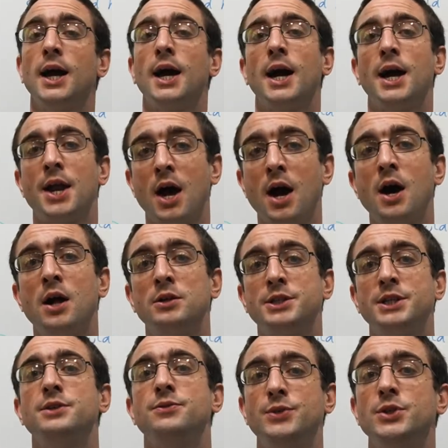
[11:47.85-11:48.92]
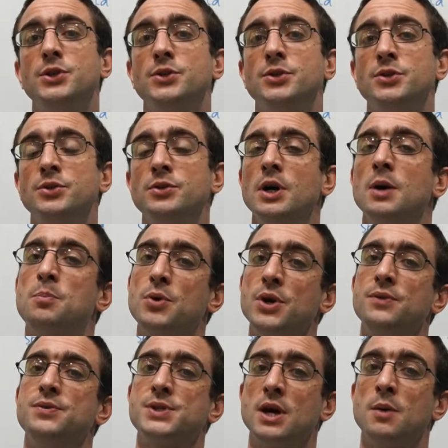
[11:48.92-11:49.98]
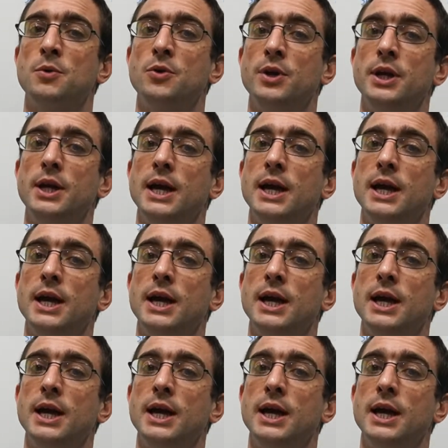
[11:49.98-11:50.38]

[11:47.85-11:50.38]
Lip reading: and I'll give you a brief summary